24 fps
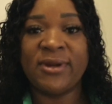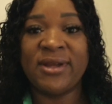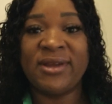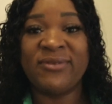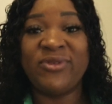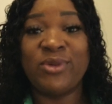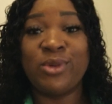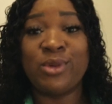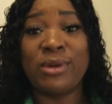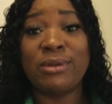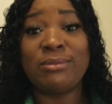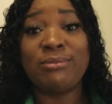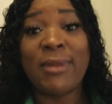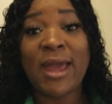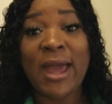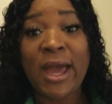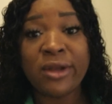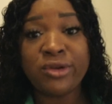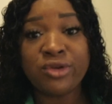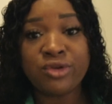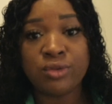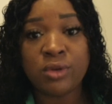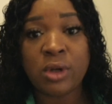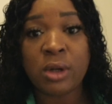if you're in
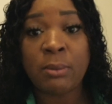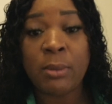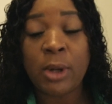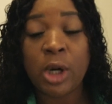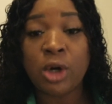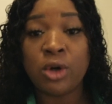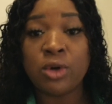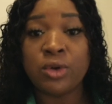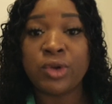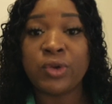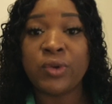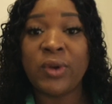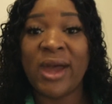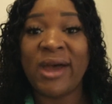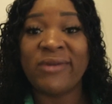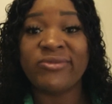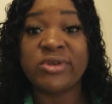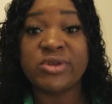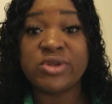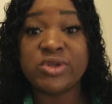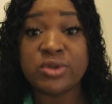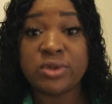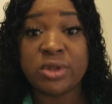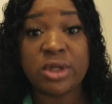manual mode, you have to
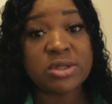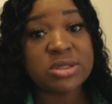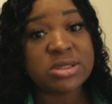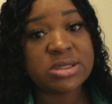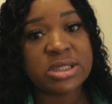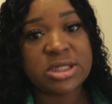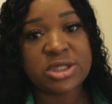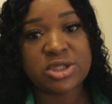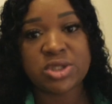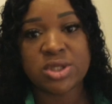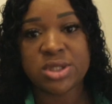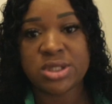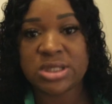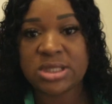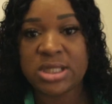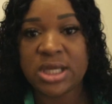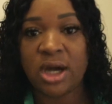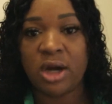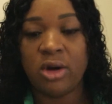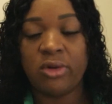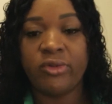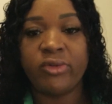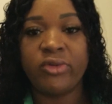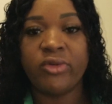do those things
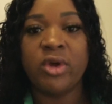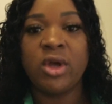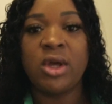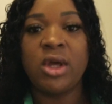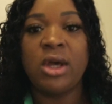yourself.